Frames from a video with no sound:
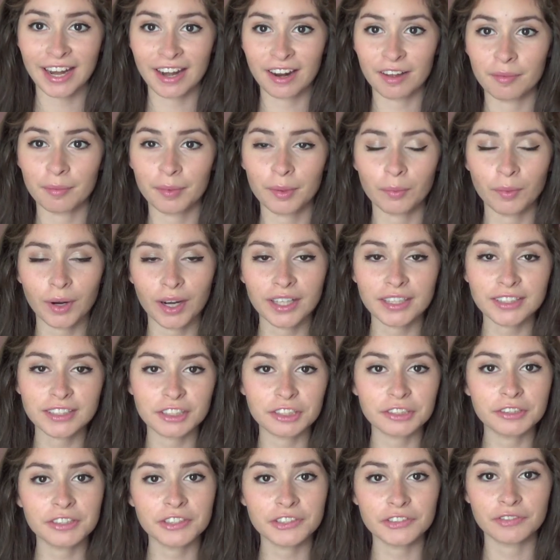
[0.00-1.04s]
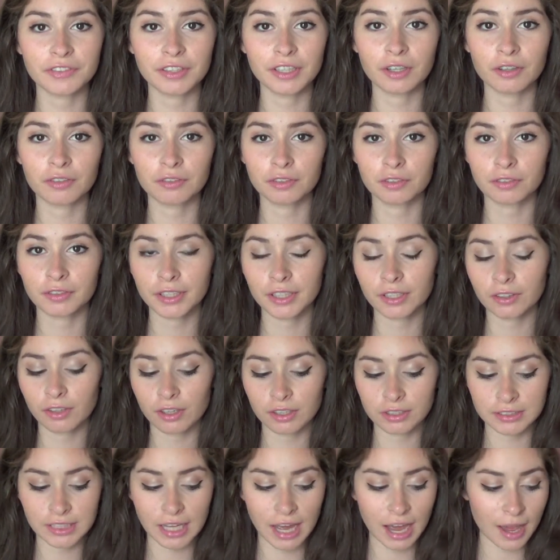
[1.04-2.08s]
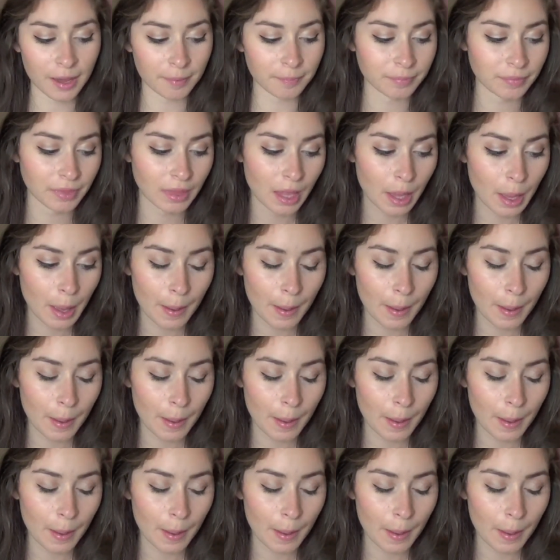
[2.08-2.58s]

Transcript: and I've been wanting to do this video for a really long time,